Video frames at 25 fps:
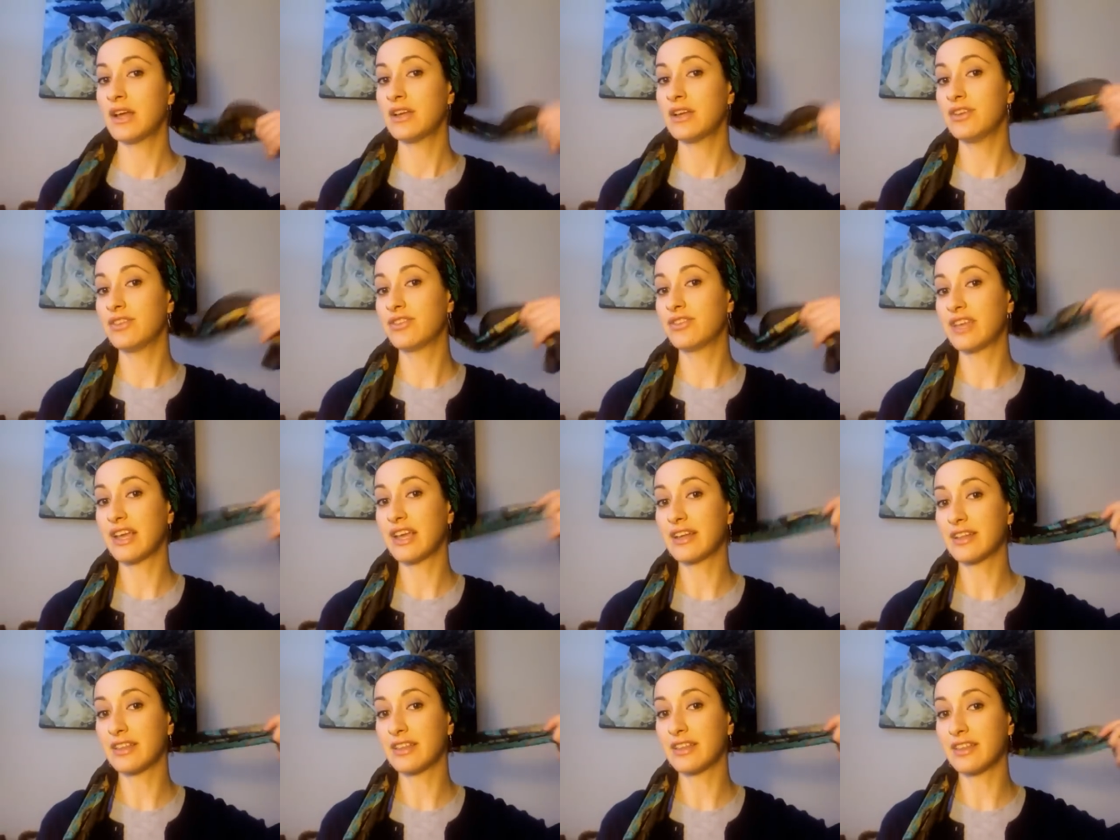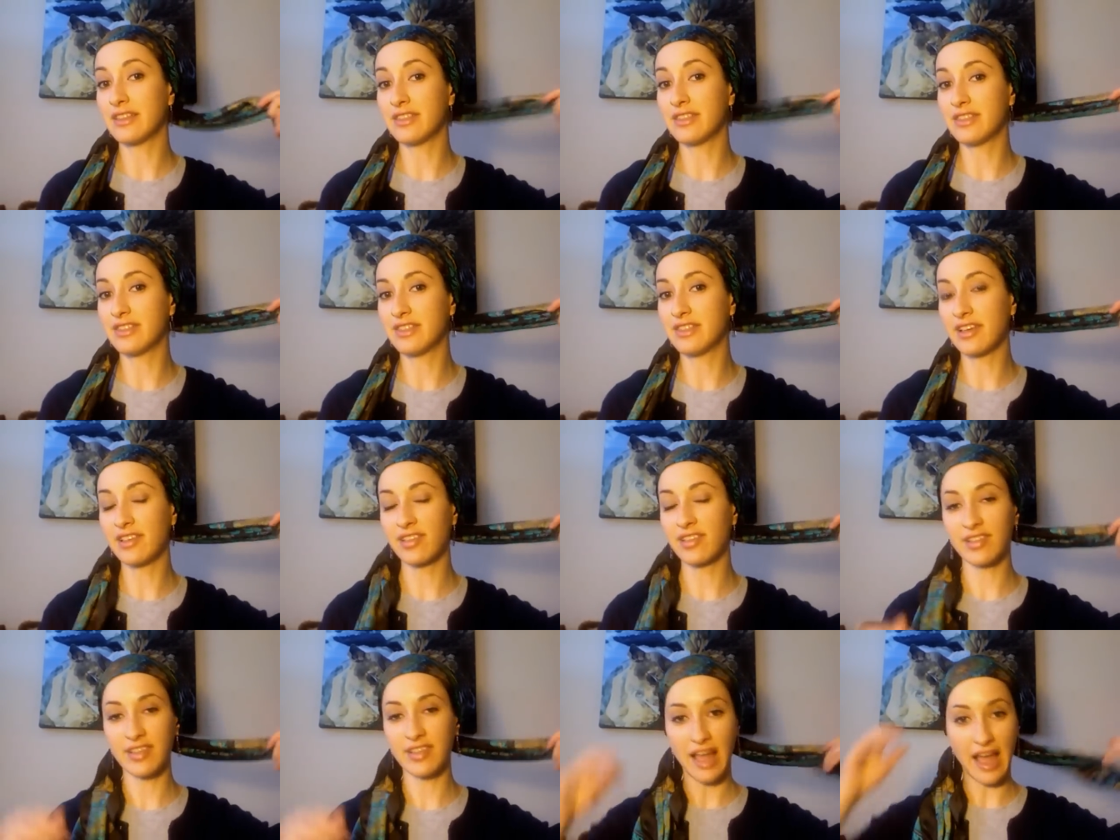You take
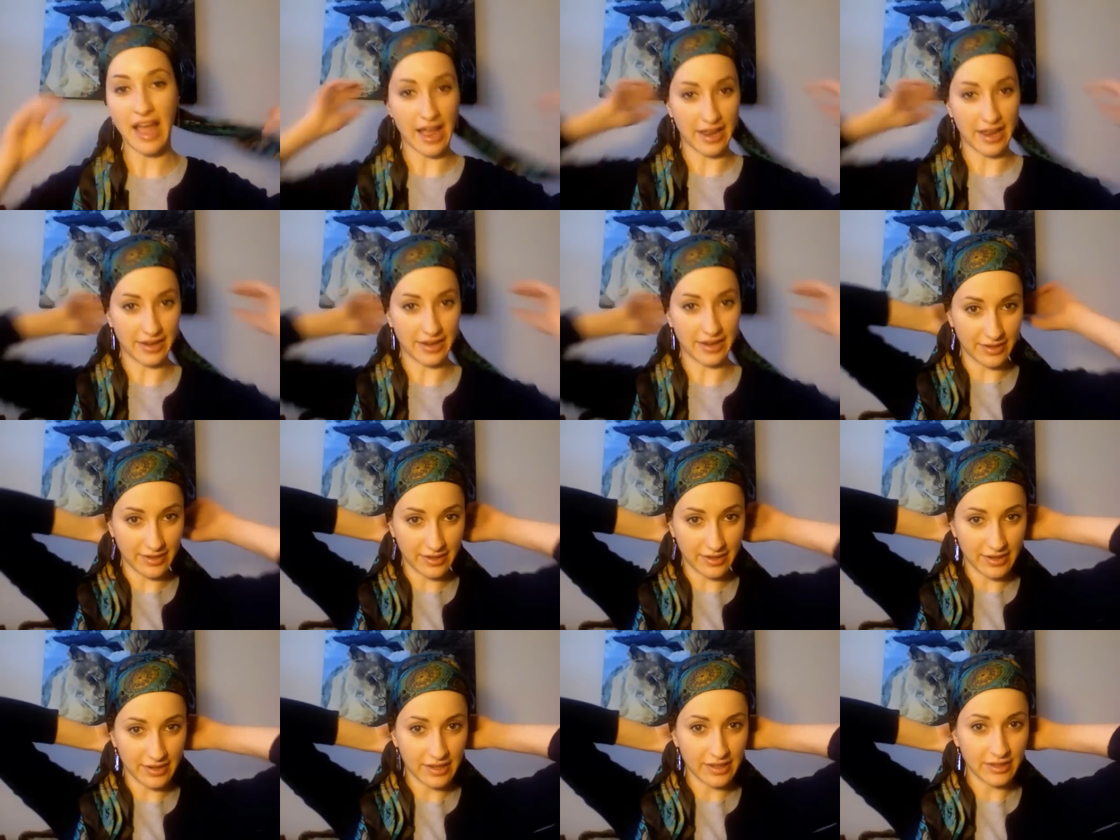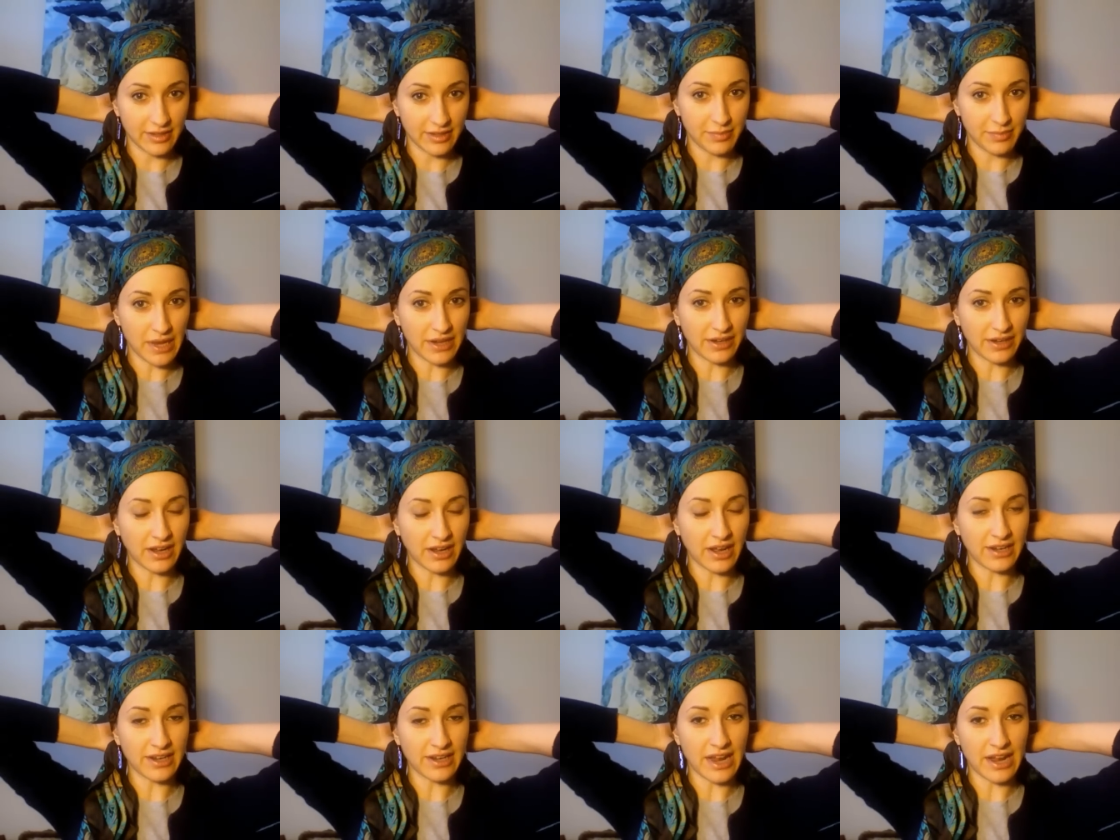this end,
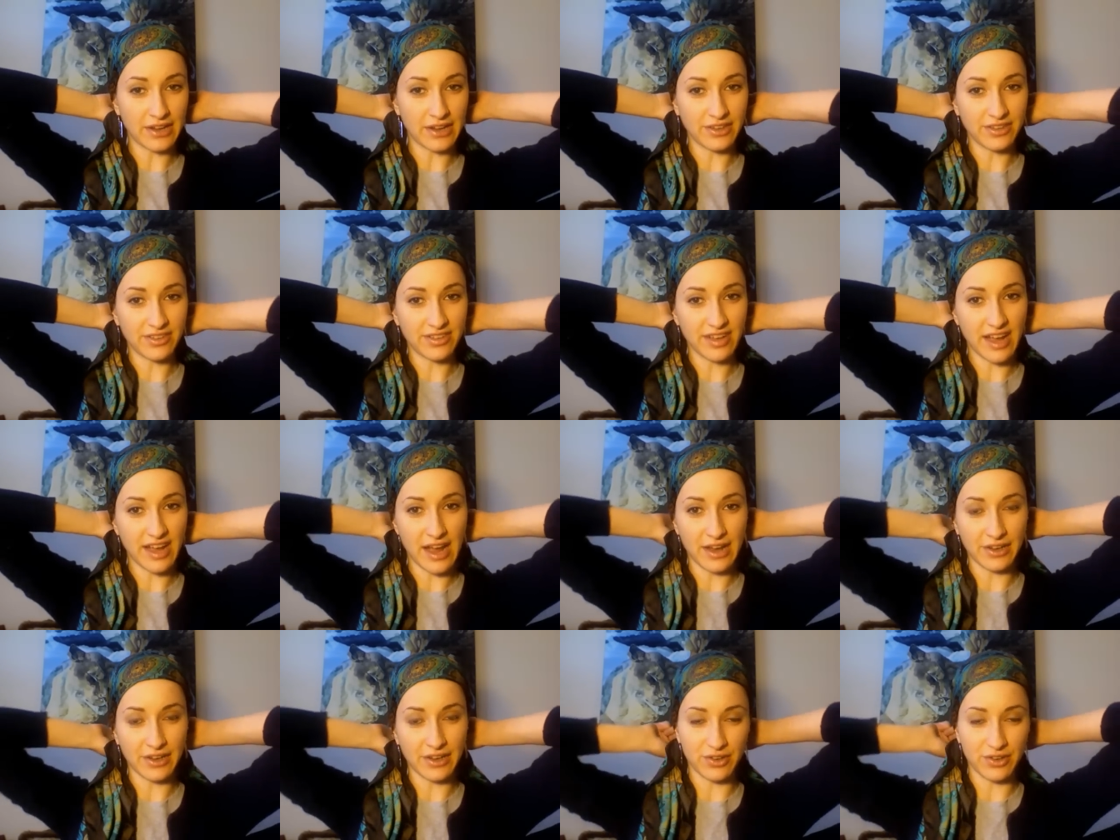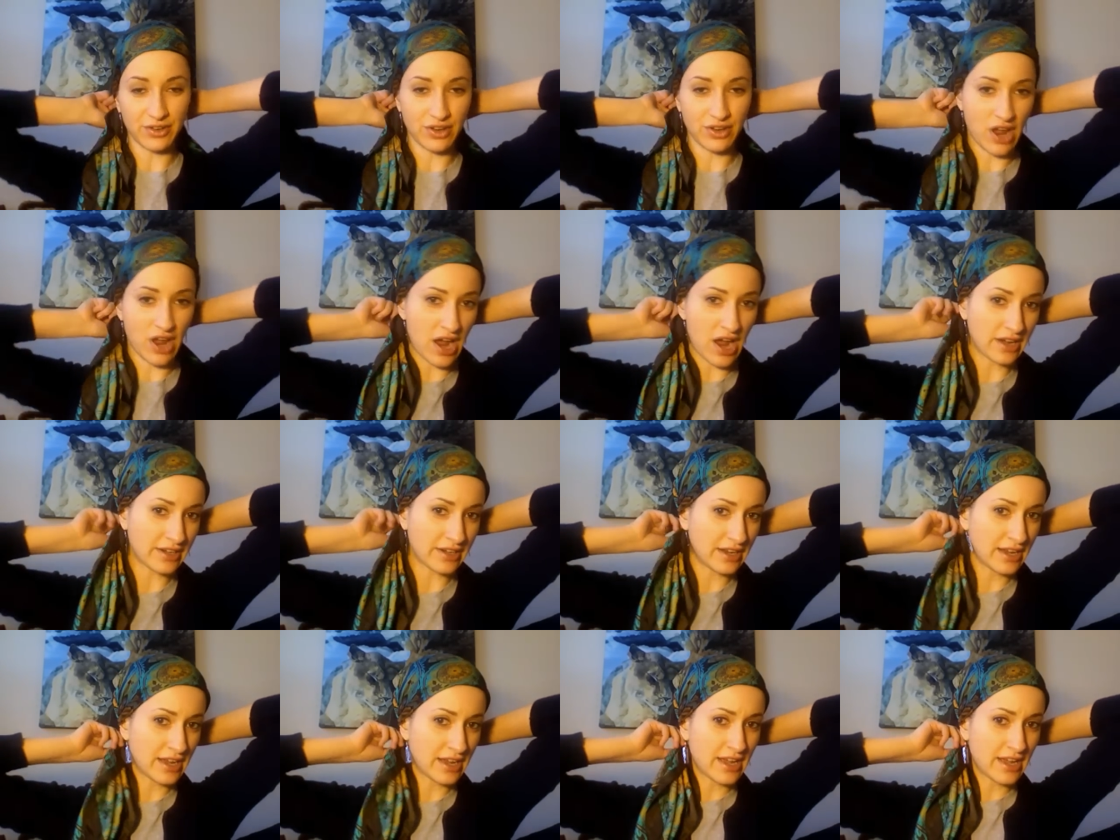depending on how you tie your knot,